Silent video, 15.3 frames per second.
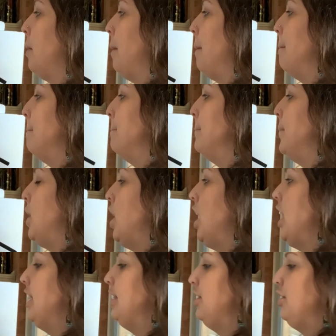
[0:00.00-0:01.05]

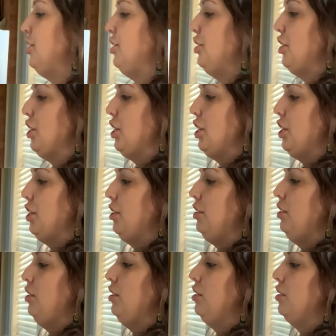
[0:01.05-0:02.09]

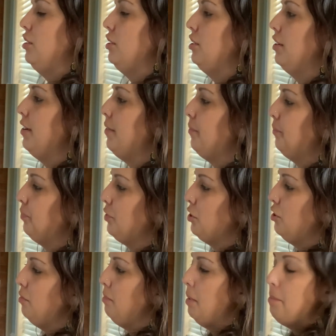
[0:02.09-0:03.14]
monster.
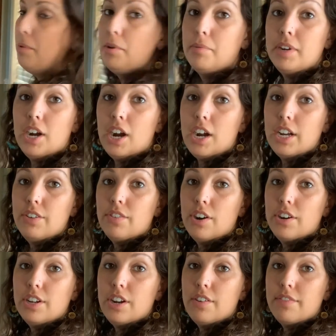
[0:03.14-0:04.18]
Remember, we already wrote
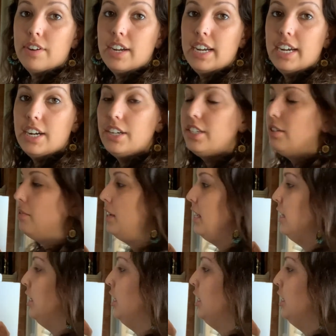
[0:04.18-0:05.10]
it over here, so we can